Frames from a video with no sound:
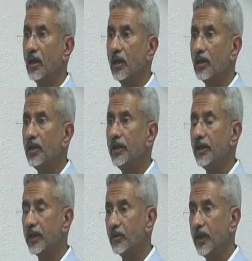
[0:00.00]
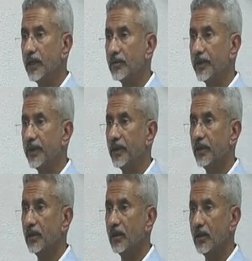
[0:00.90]
Early regulatory
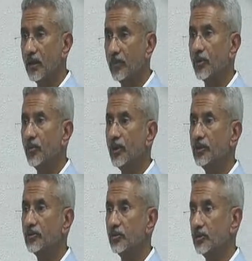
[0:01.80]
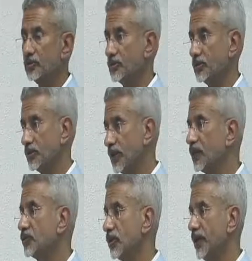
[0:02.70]
approvals would
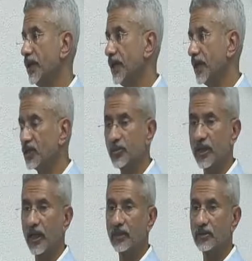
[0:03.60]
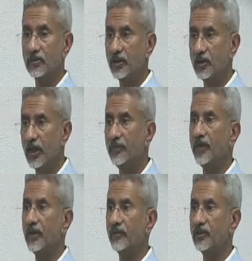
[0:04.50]
naturally expedite the
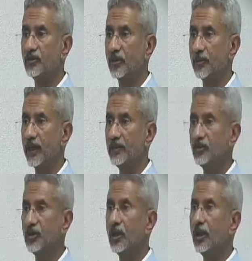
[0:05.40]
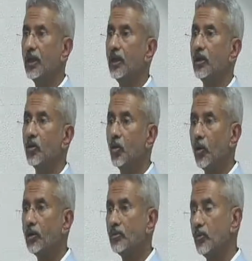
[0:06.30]
delivery of these supplies.
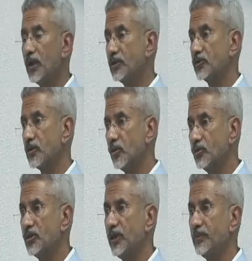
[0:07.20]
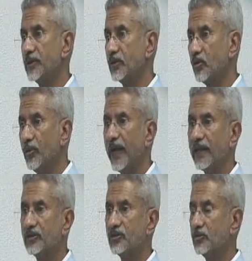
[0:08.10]
Quad works closely with
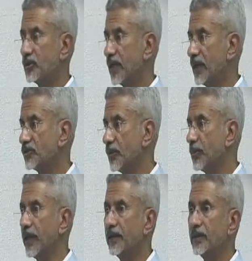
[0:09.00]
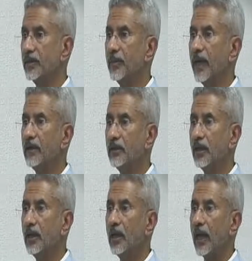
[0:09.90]
COVAX to track supply and demand,
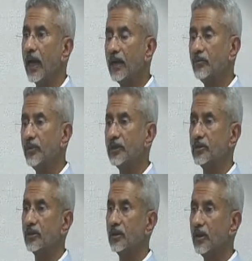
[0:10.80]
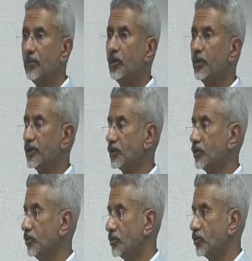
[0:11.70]
and with
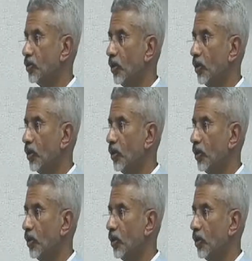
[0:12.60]
WHO to